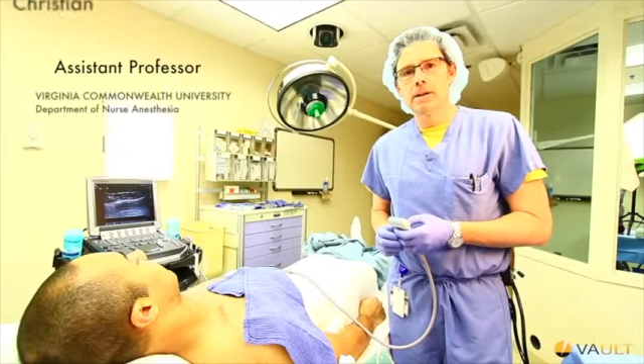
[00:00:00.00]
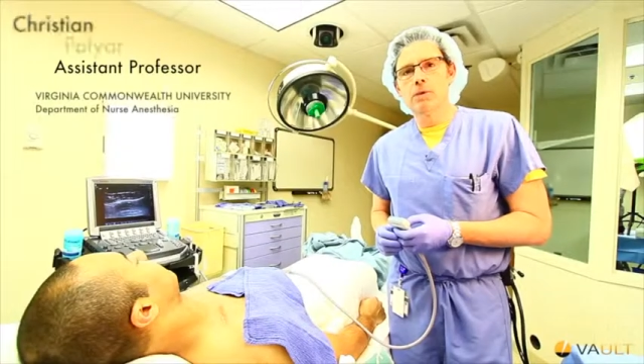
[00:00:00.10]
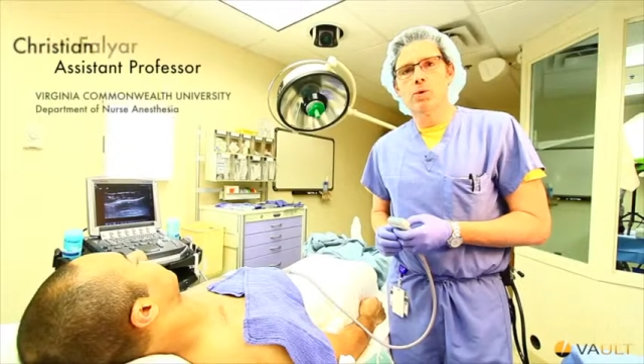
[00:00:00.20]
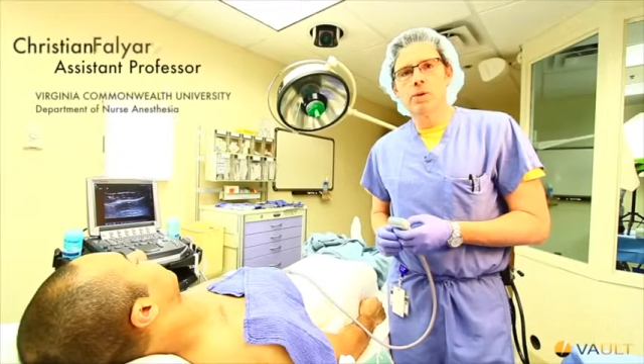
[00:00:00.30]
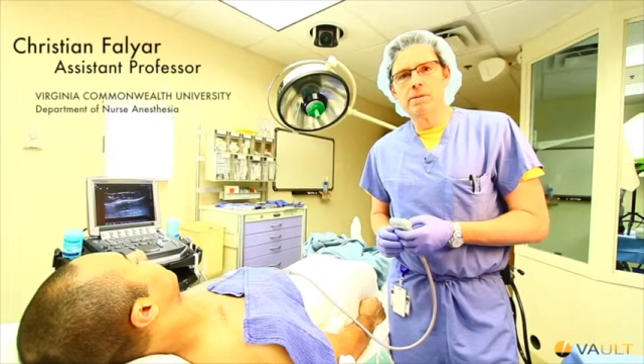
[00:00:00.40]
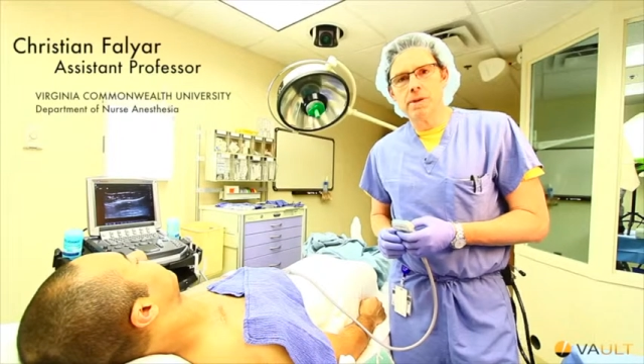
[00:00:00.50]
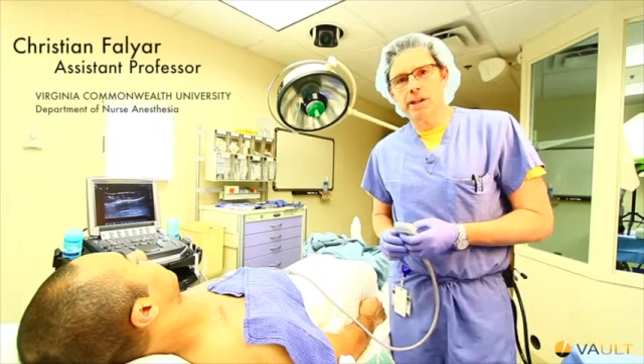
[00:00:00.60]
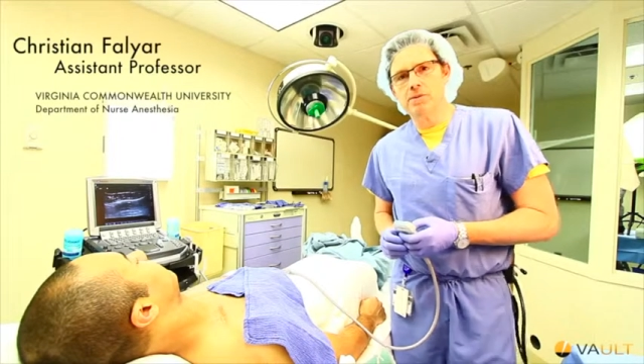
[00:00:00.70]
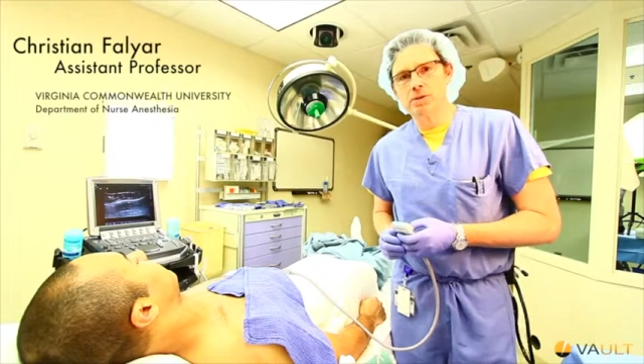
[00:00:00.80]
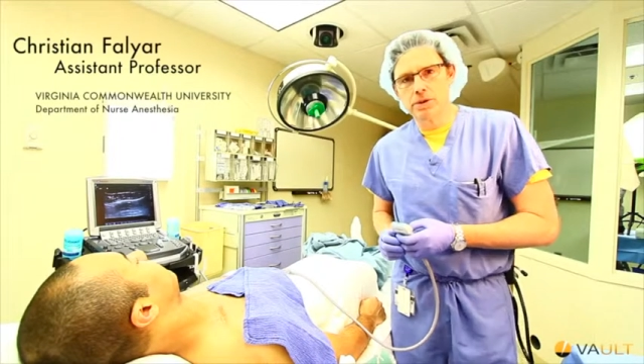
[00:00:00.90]
Good morning, my
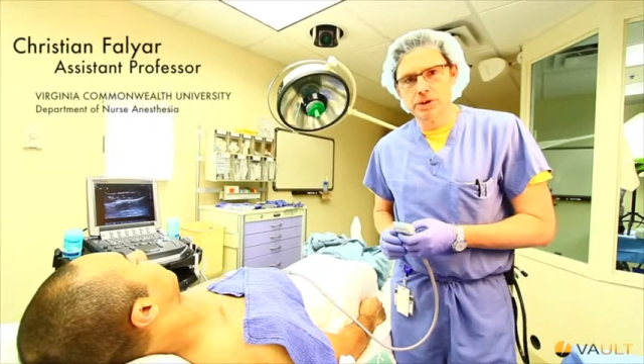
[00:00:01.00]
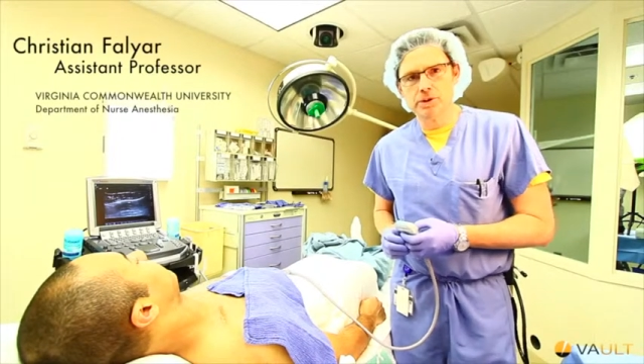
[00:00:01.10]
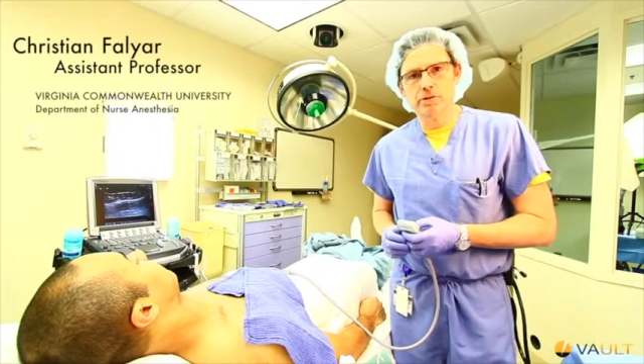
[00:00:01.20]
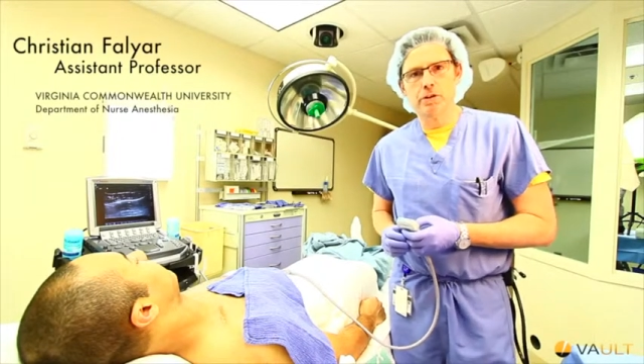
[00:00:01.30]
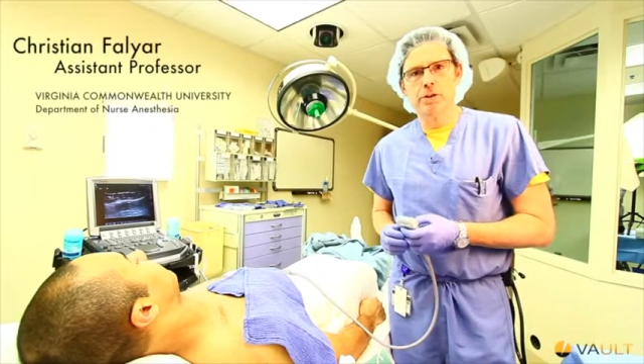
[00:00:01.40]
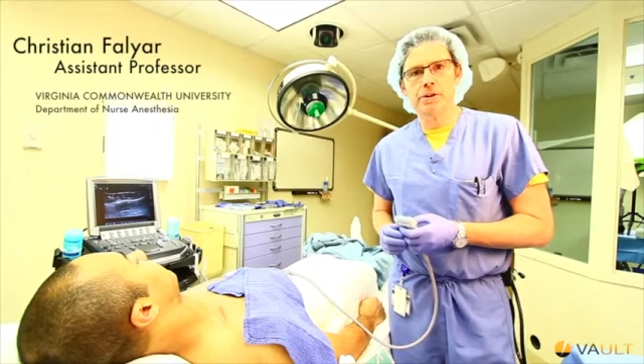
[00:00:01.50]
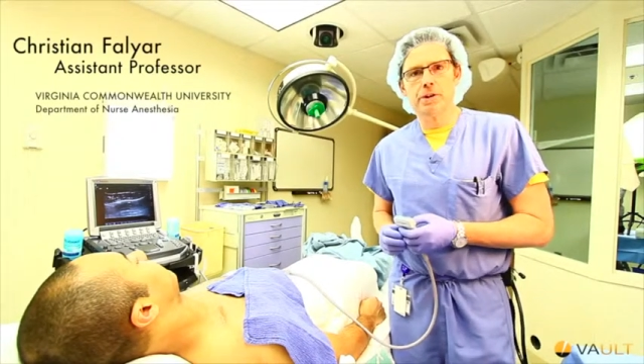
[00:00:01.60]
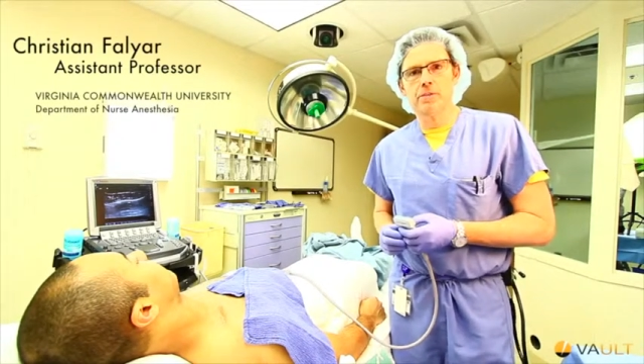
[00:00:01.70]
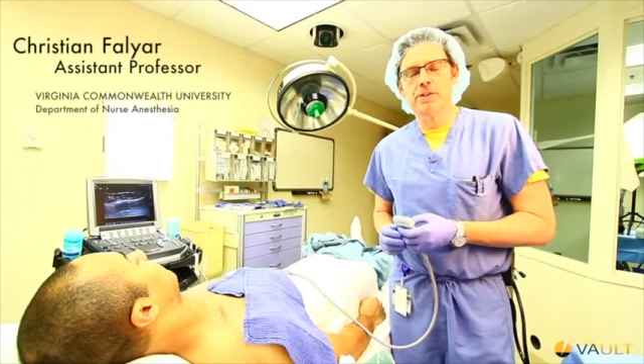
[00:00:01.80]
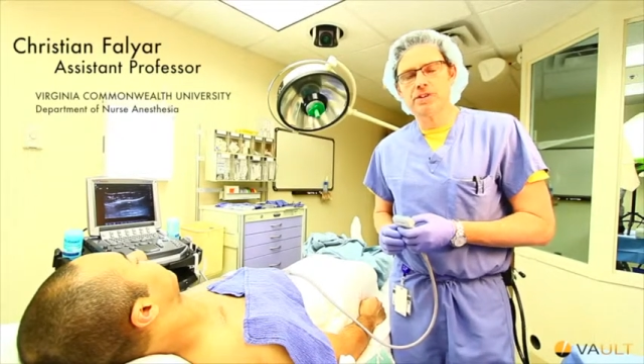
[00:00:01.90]
name is Christian
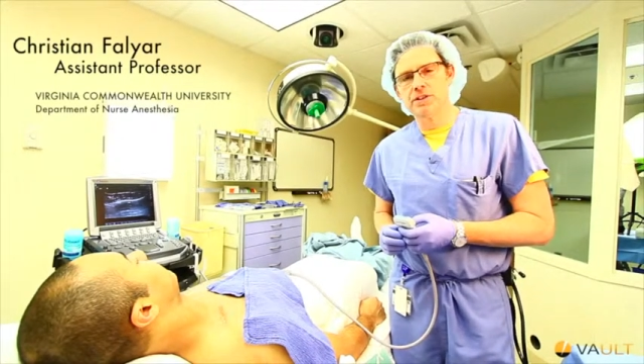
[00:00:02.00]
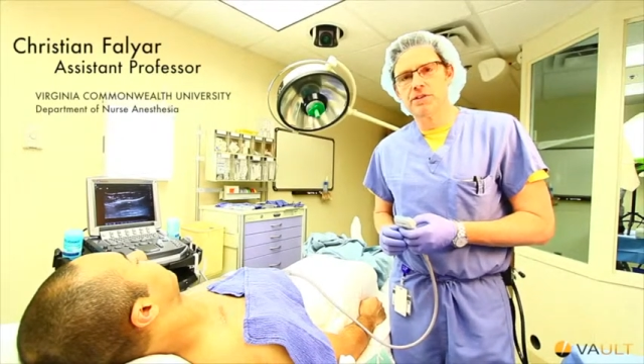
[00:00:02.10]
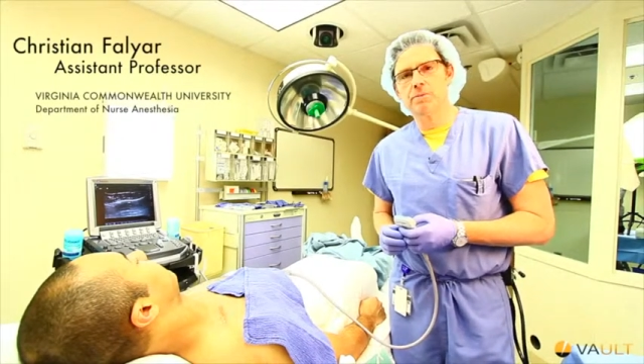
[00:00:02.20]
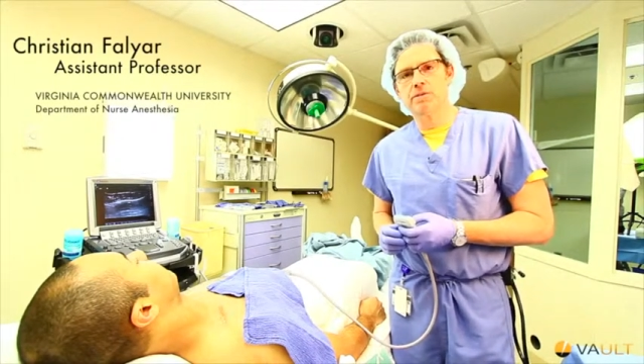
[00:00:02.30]
Falyar. I'm an assistant